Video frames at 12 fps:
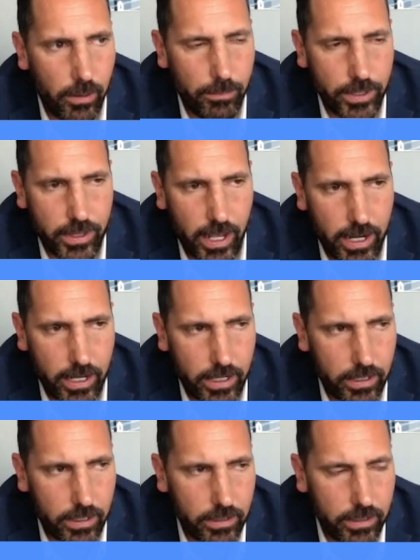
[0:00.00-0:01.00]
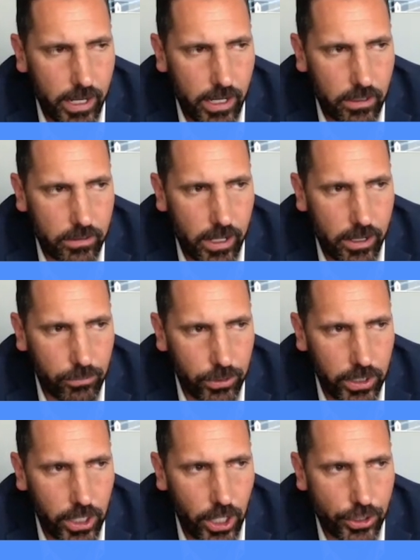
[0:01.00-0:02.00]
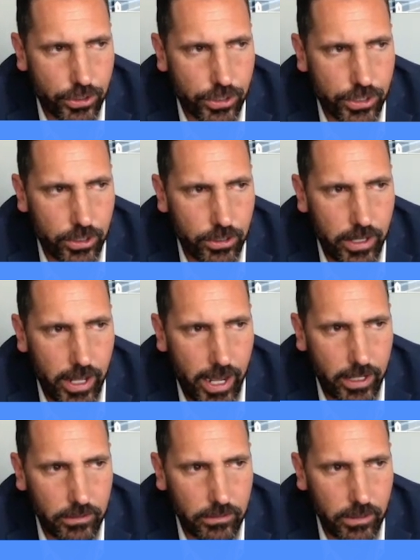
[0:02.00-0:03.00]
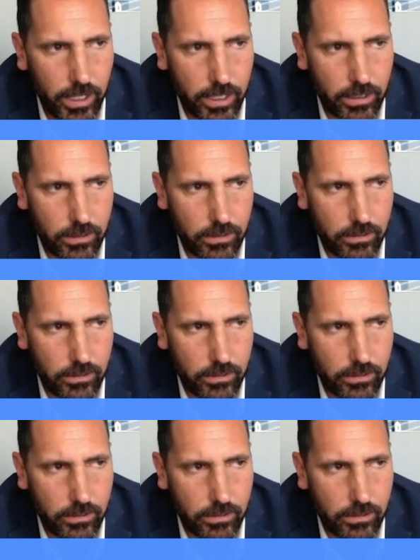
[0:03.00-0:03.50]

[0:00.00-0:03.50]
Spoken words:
But they really understood that, like,